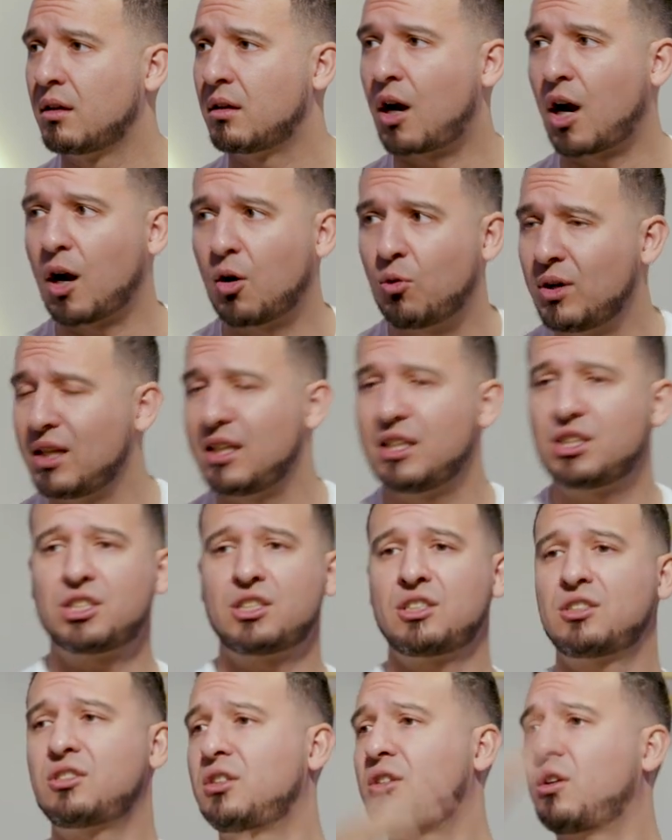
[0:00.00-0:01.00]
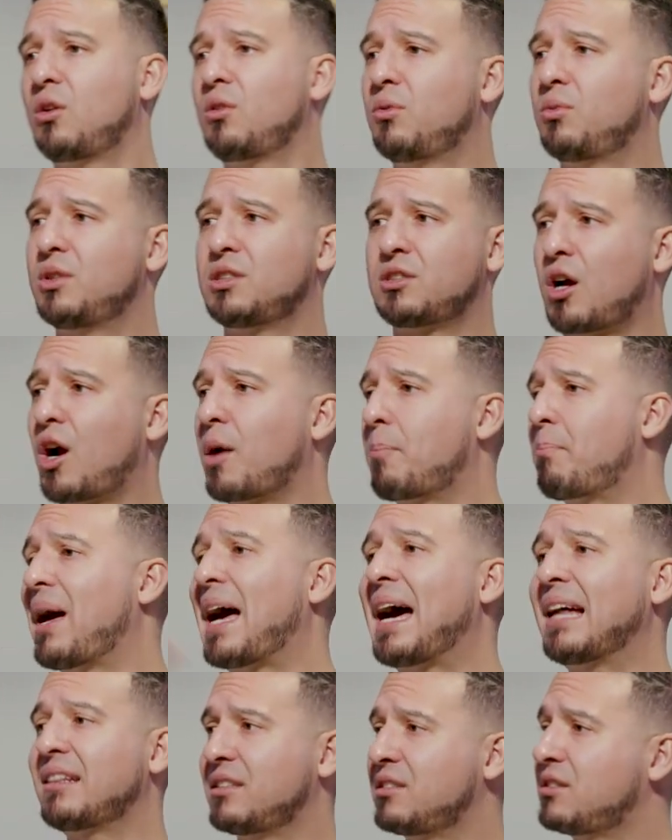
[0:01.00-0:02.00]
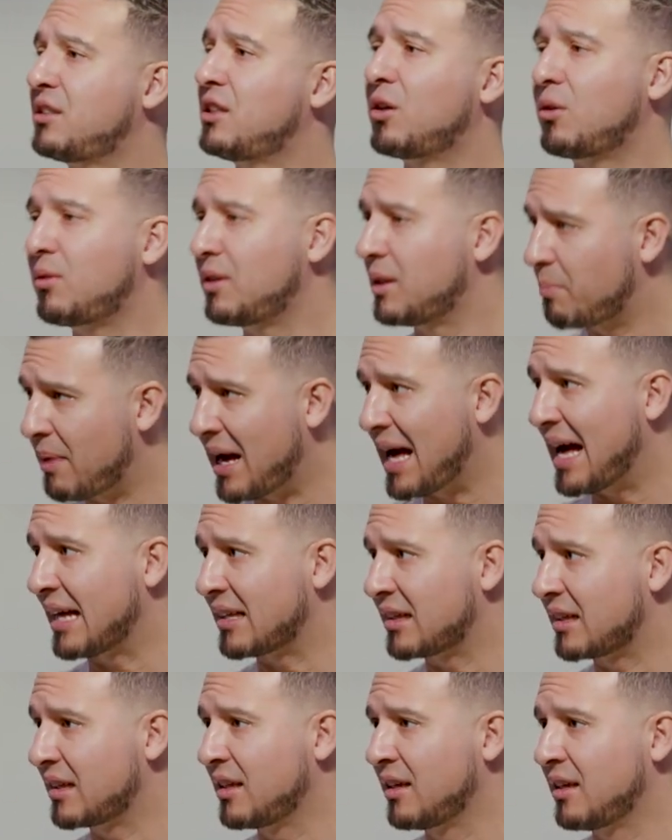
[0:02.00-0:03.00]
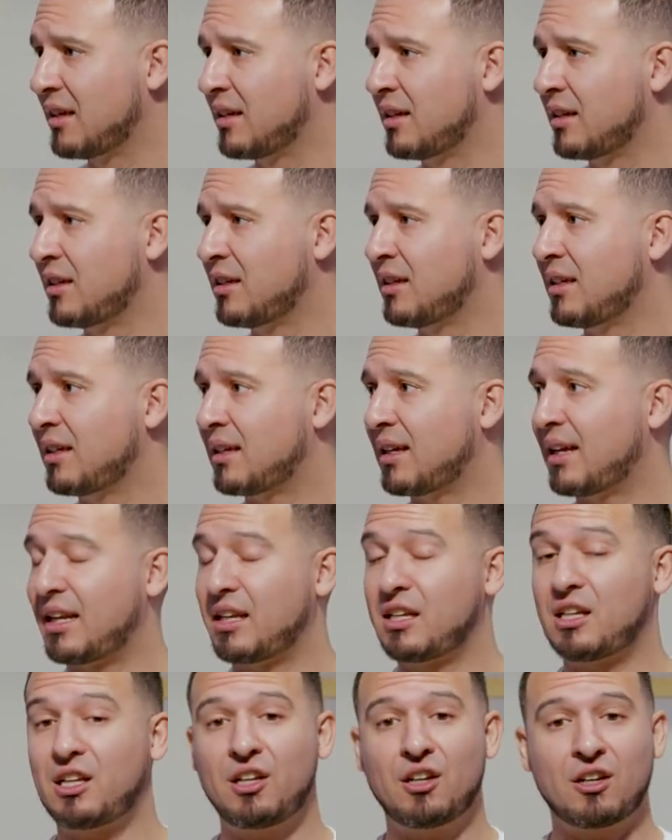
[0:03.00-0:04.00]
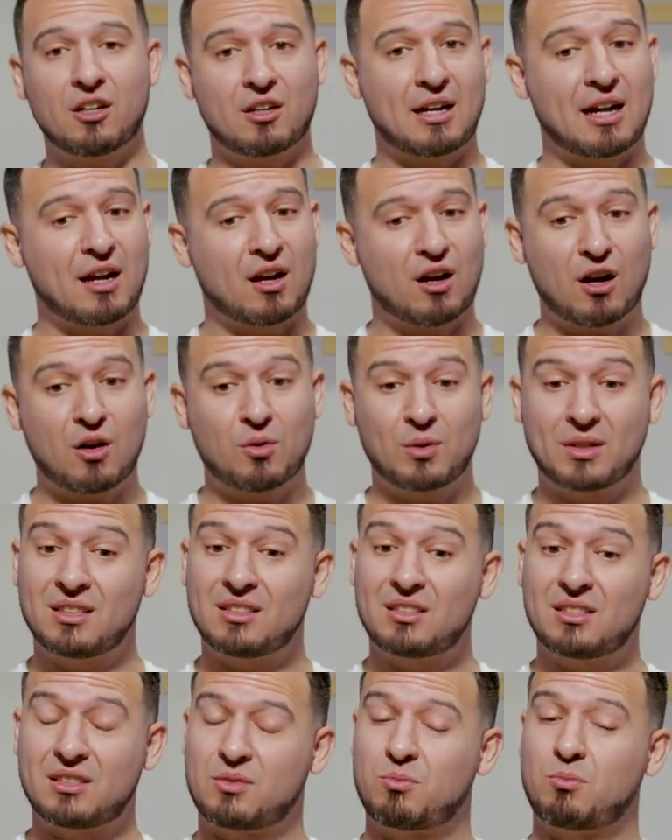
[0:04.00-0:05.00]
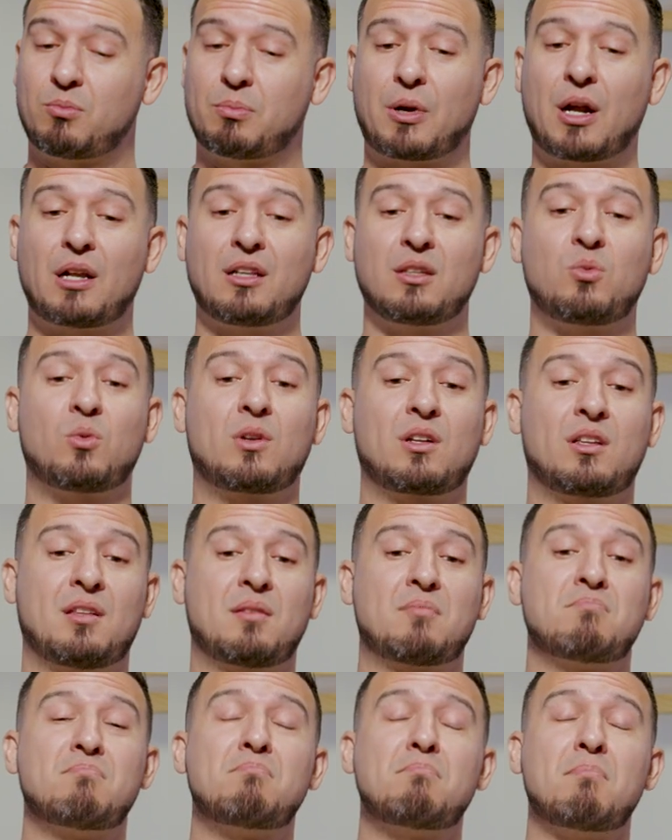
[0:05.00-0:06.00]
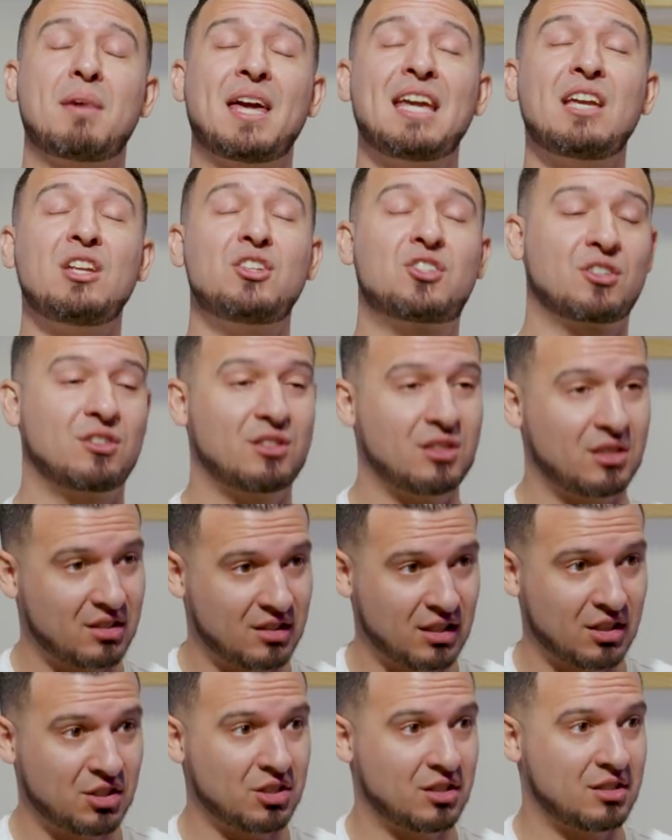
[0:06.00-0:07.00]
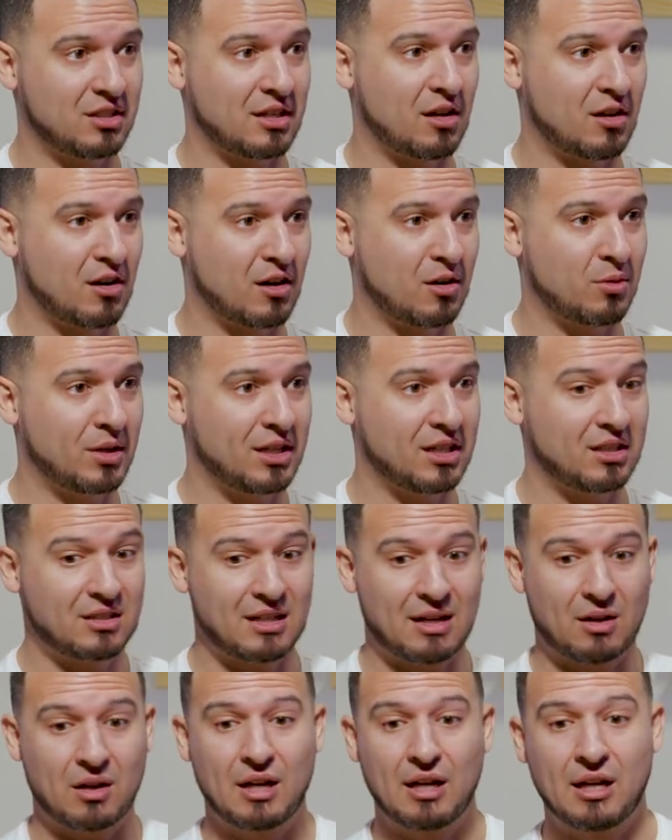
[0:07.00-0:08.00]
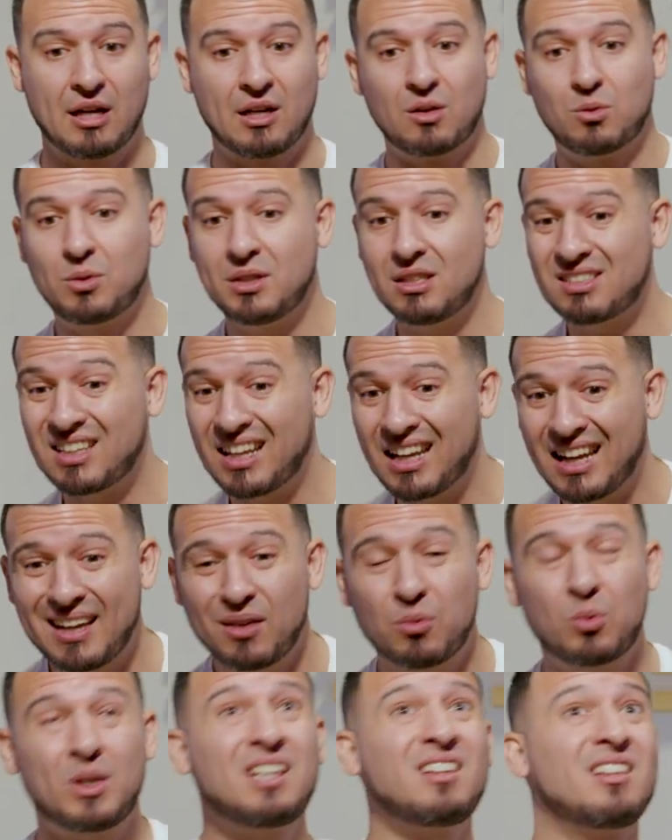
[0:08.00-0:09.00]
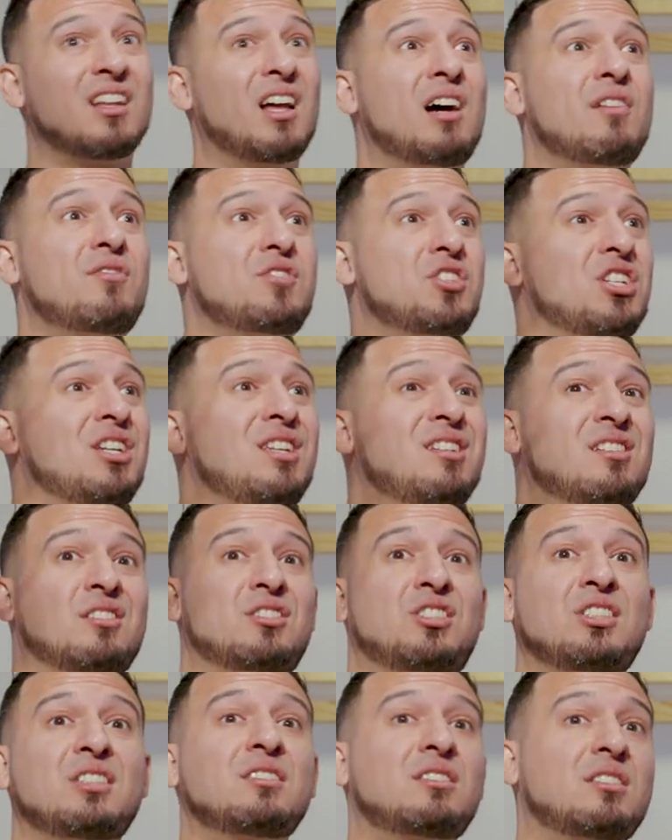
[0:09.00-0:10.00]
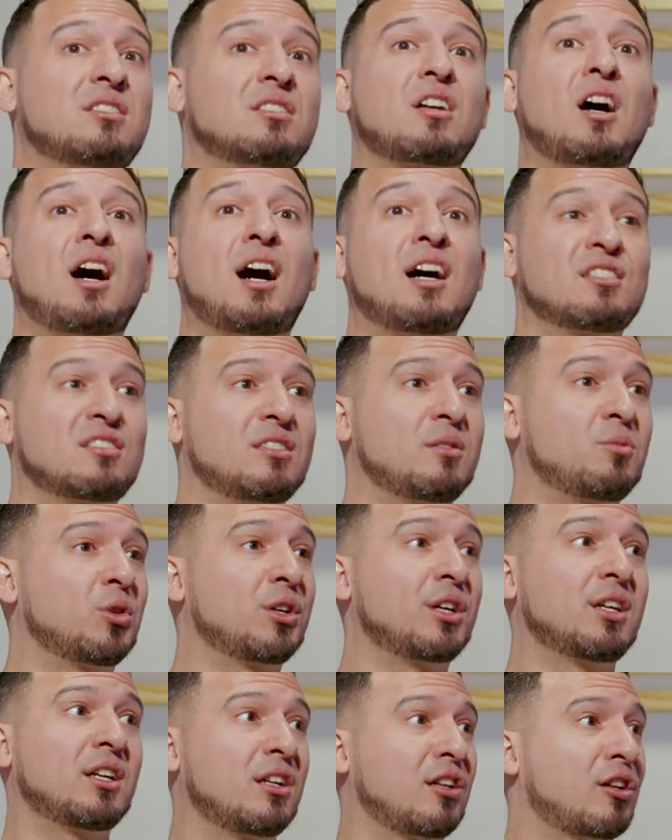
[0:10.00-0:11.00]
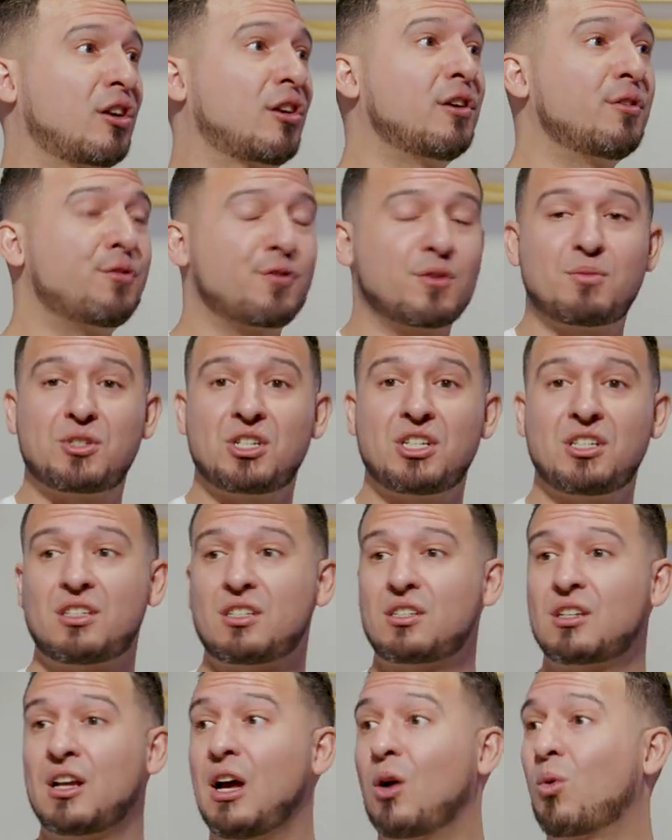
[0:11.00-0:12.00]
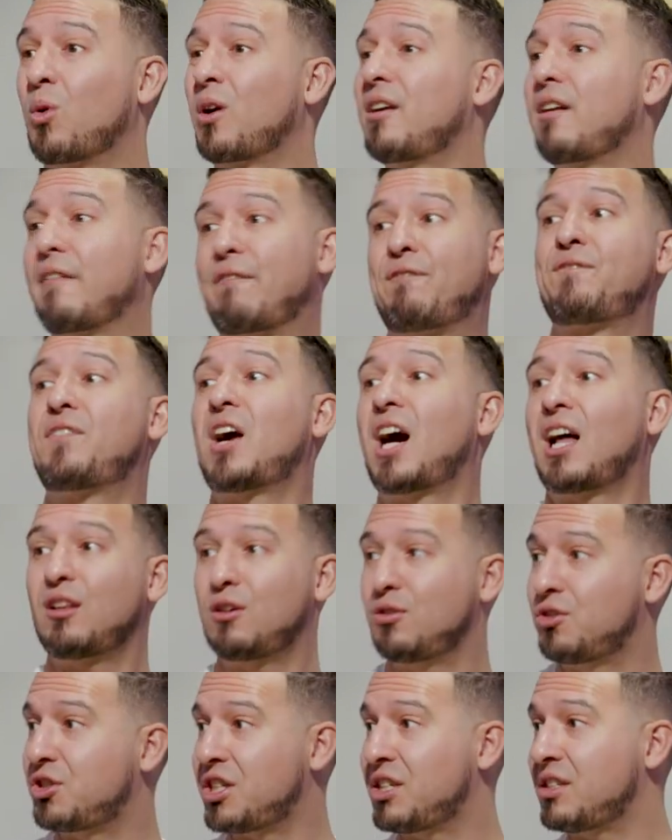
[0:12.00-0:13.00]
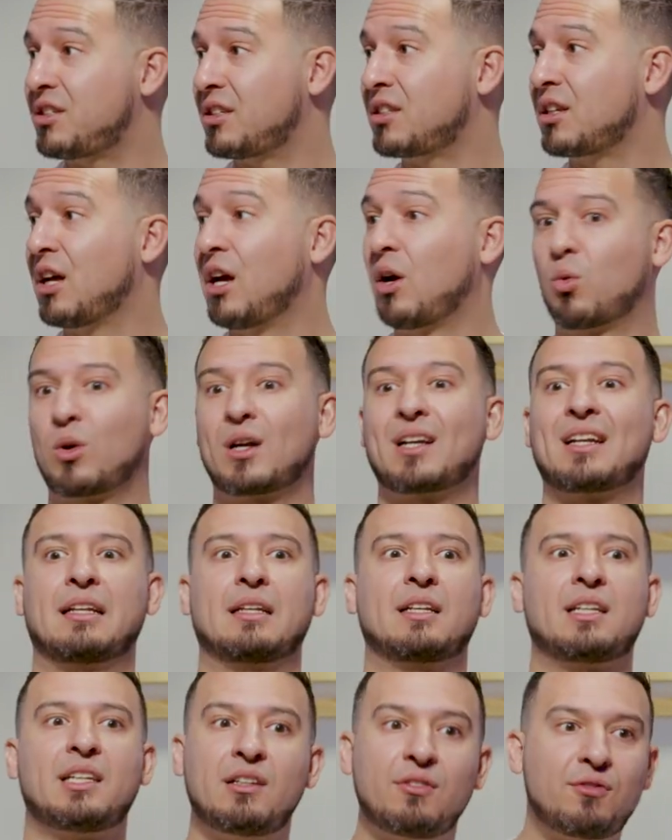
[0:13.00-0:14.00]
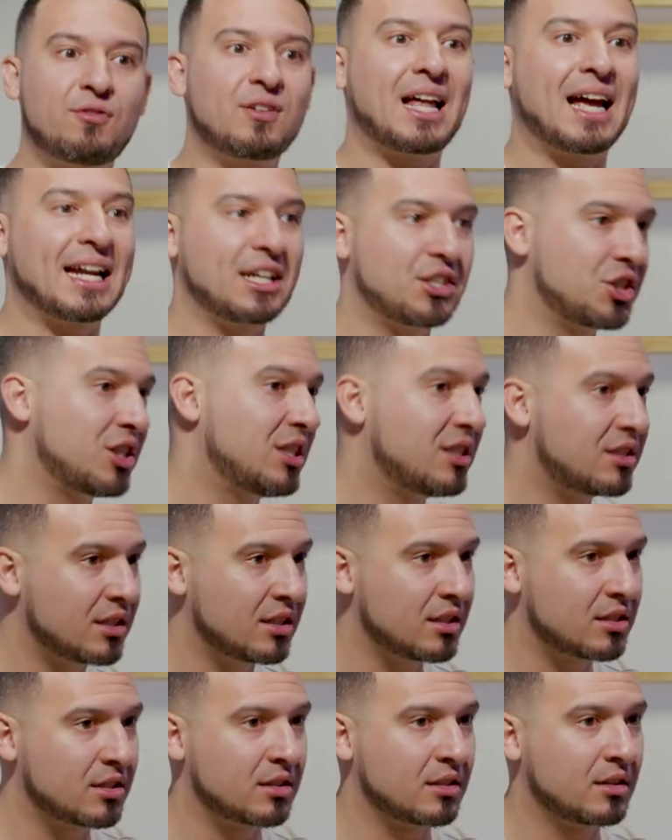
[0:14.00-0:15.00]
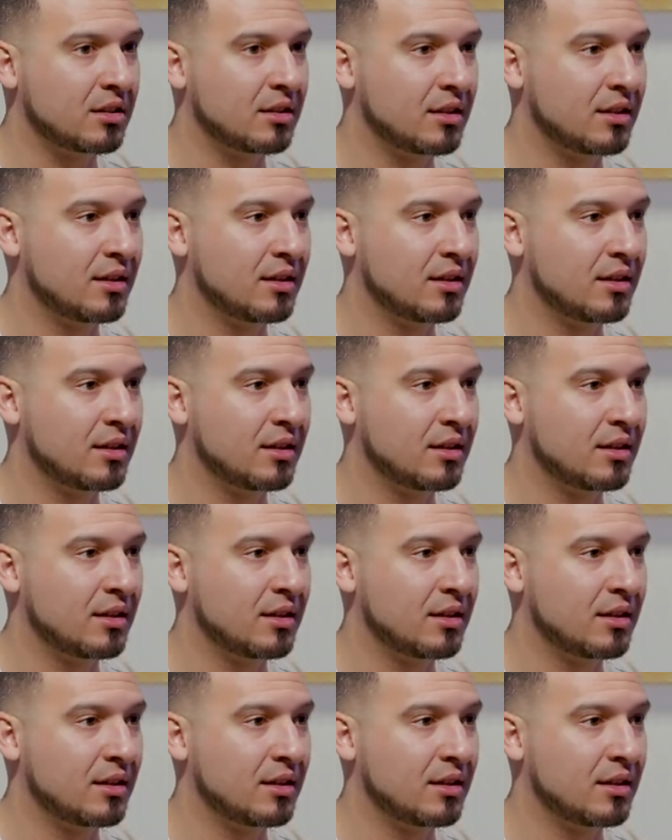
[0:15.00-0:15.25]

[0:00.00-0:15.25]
Our religion is the only religion. Our path is the only path. And here at Heartway, this is probably one of the major distinctions at Heartway is that we say, hey, we love Jesus. Jesus is awesome. We're going to learn from Jesus. We're going to follow Jesus. We're going to live like Jesus.